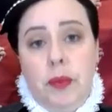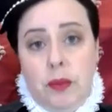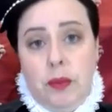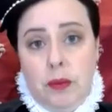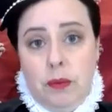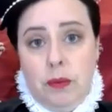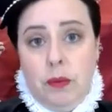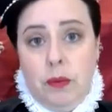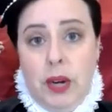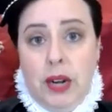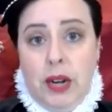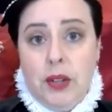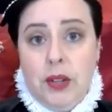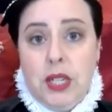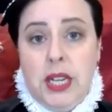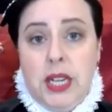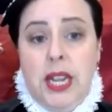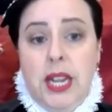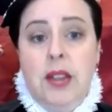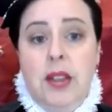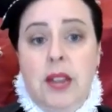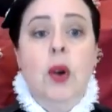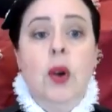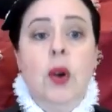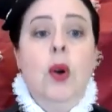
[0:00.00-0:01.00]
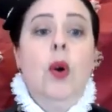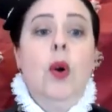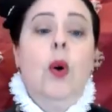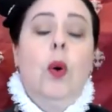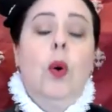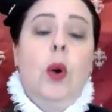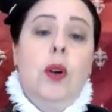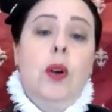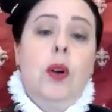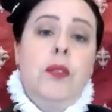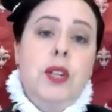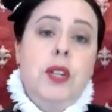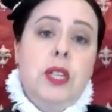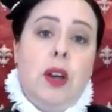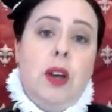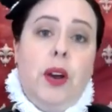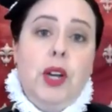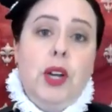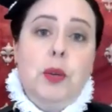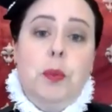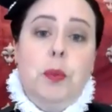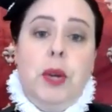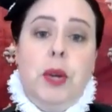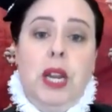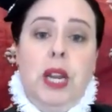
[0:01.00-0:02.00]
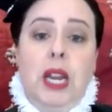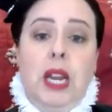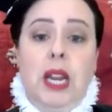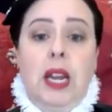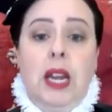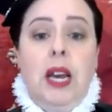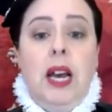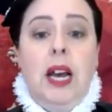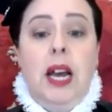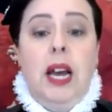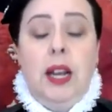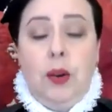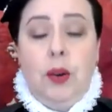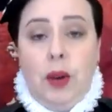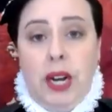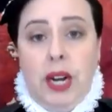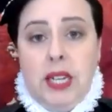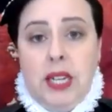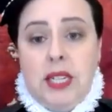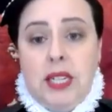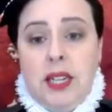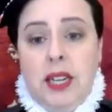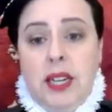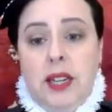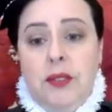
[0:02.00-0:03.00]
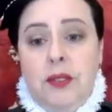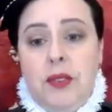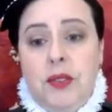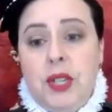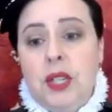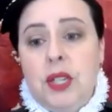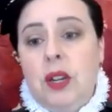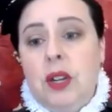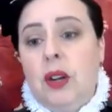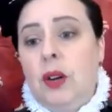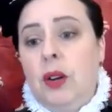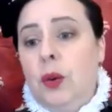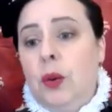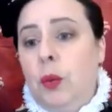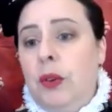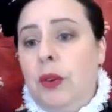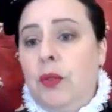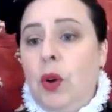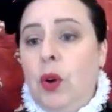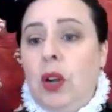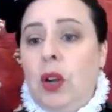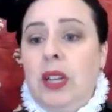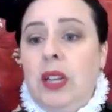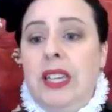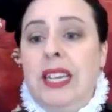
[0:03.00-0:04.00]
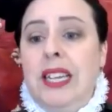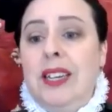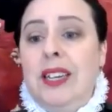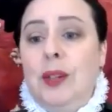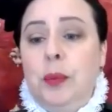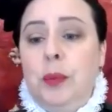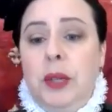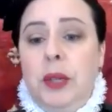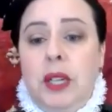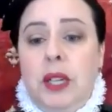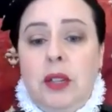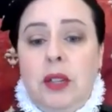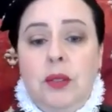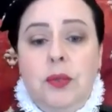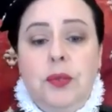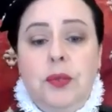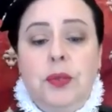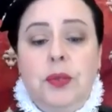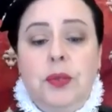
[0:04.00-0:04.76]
round sleeve, or if it's going to be a great sleeve. So we've got a little bit of